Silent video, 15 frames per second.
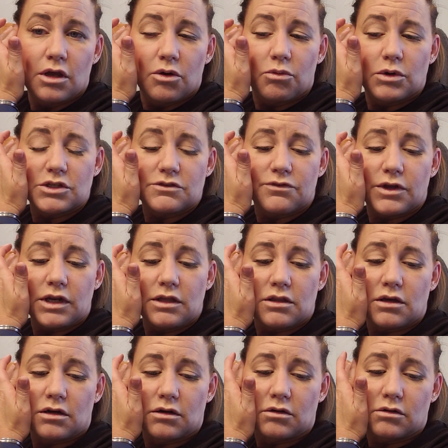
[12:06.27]
What's funny
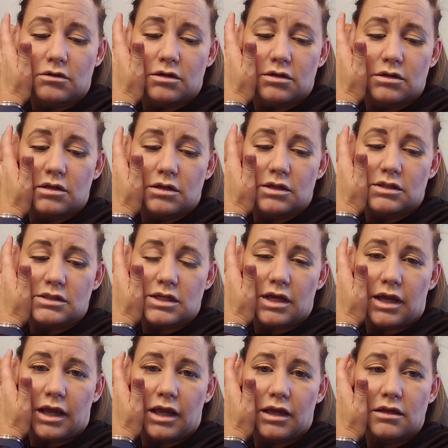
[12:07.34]
though is that
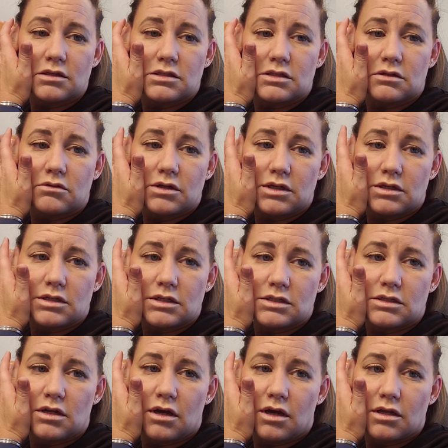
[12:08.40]
hand sewing does
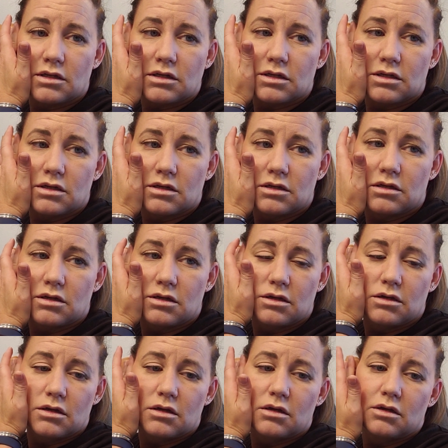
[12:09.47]
not
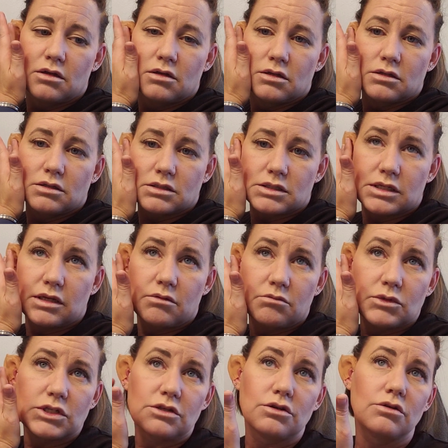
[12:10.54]

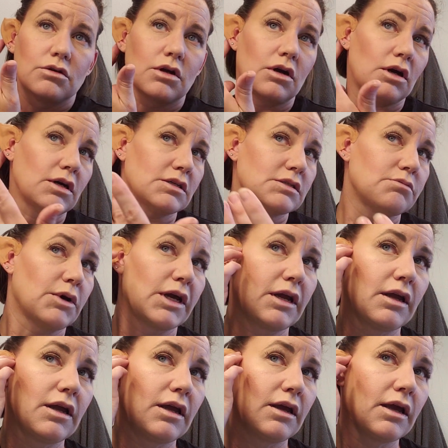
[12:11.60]
seem to cause
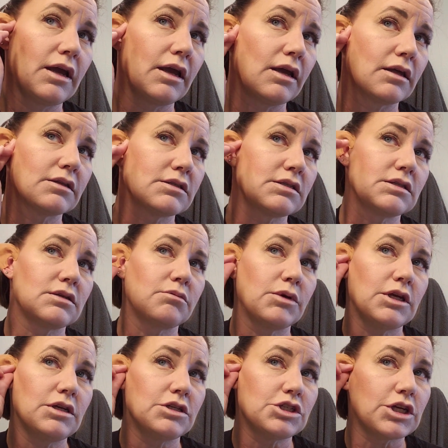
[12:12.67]
my hands to
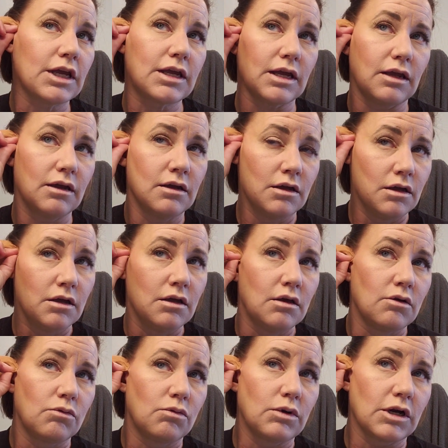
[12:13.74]
be shaky,
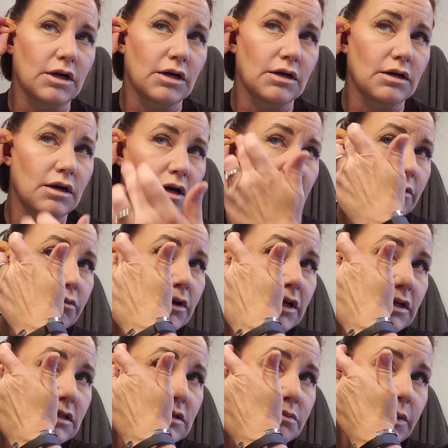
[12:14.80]
where I would
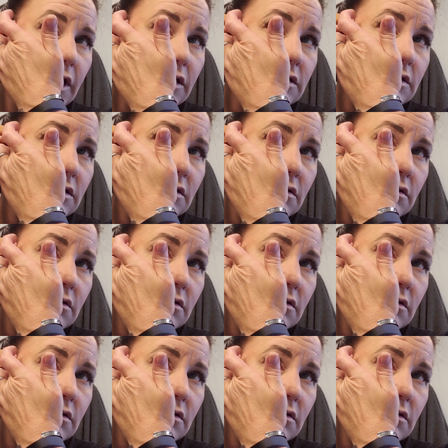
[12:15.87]
expect